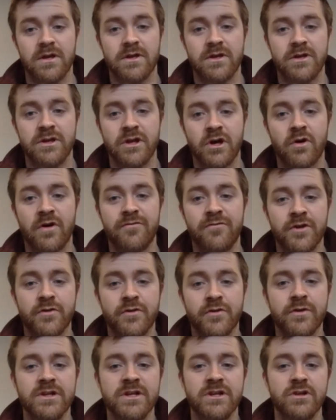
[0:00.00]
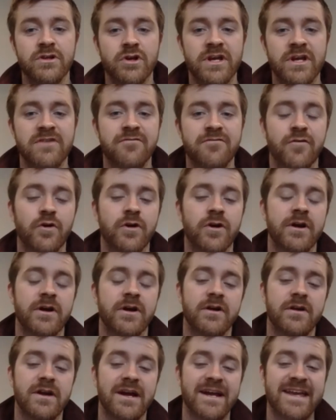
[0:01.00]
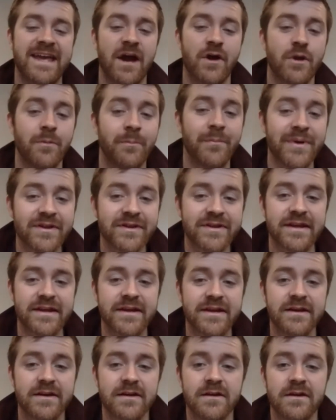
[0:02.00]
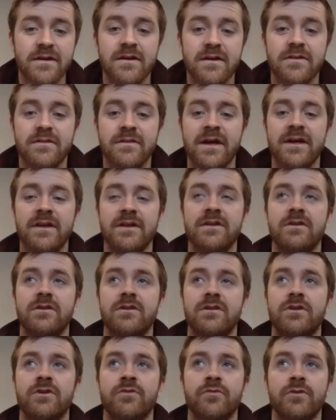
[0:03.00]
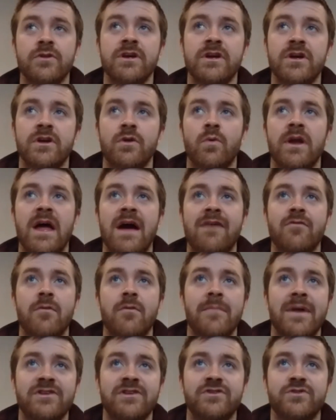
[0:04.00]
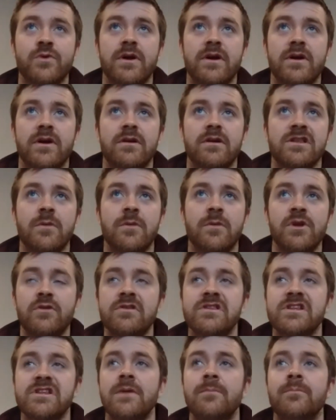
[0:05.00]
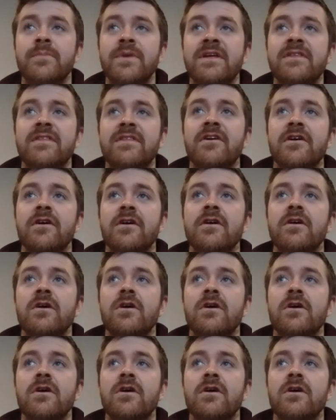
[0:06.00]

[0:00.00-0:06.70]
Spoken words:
If you're really looking for accountability, then you're really going to want to have a mentor, somebody who's going to be there